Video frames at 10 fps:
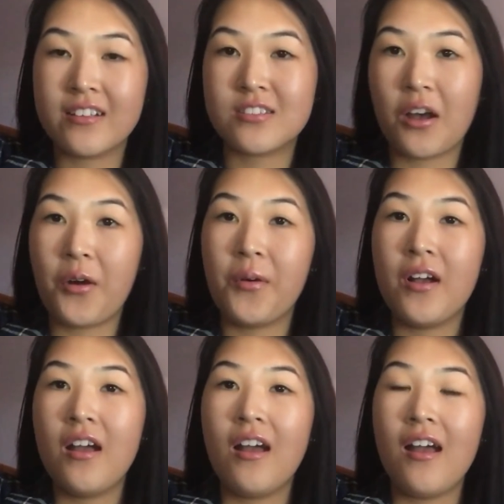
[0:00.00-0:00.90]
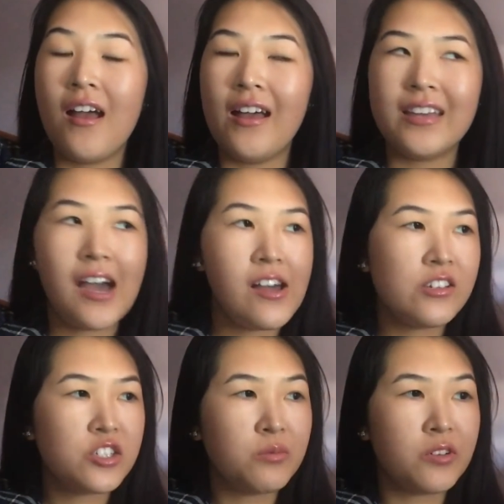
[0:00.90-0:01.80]
So yeah,
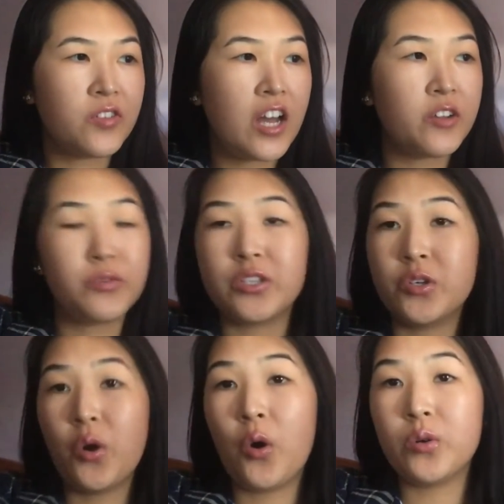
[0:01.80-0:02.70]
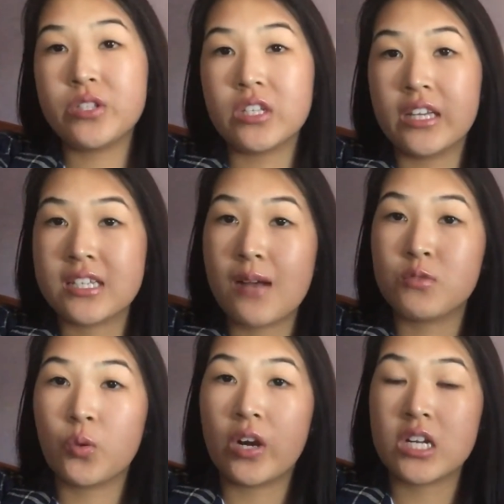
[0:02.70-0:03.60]
this should be fun if we do go to like Times
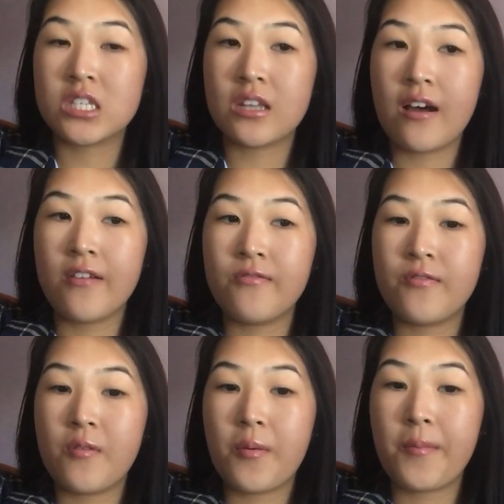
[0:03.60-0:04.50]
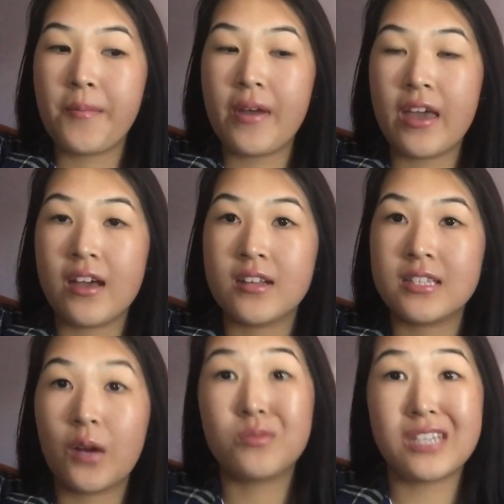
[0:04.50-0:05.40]
Square and stuff. And
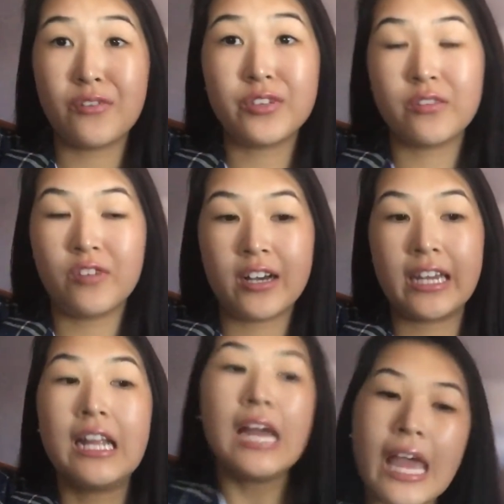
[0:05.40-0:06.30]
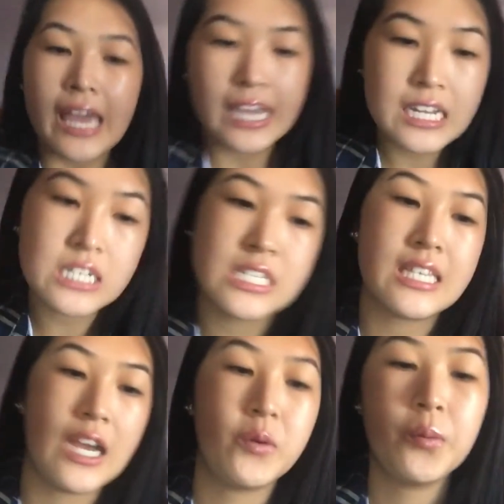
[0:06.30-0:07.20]
I will definitely vlog it. And
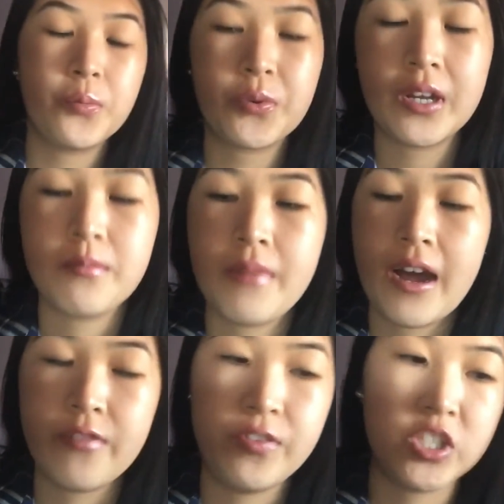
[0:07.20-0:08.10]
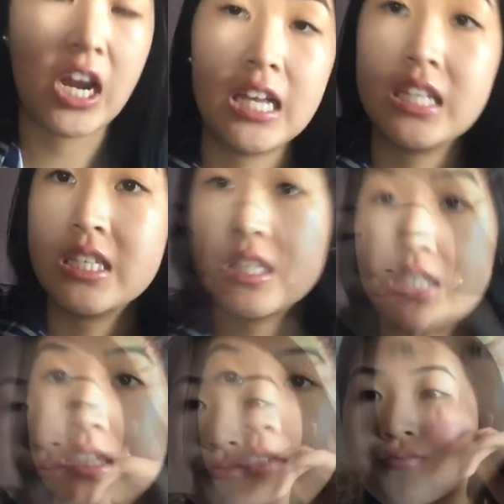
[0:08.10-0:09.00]
I will bring my fisheye lens.
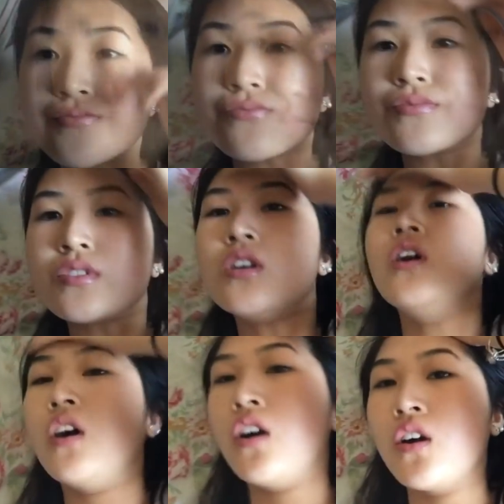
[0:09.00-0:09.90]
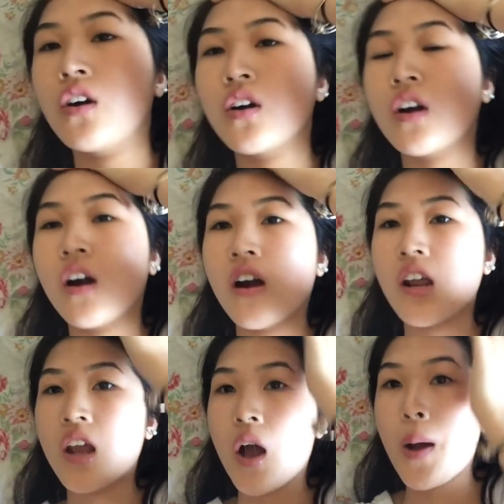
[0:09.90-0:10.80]
Oh
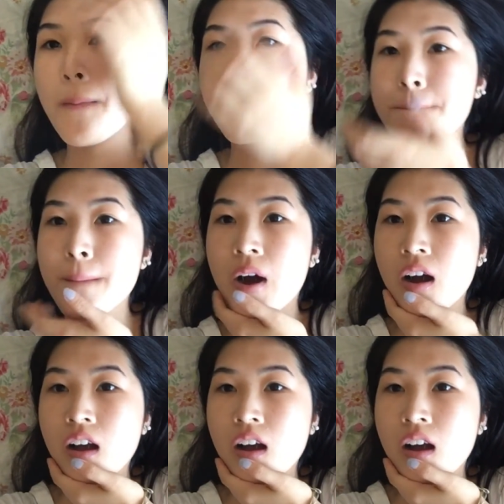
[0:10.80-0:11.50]
God.